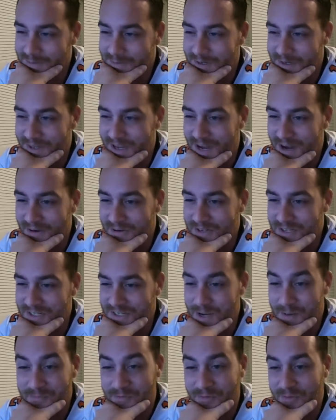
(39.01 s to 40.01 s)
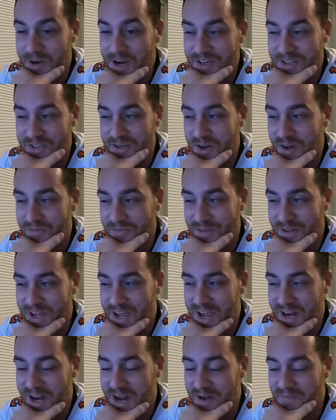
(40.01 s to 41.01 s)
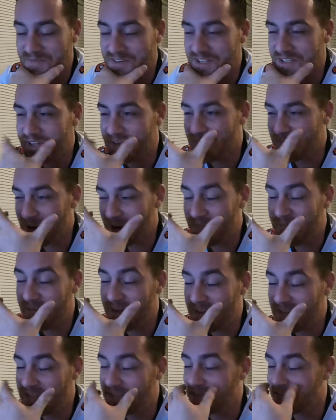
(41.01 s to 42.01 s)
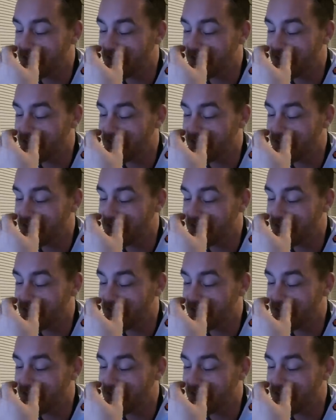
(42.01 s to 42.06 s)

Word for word: But that was I'm fresh off of that. I'm still my face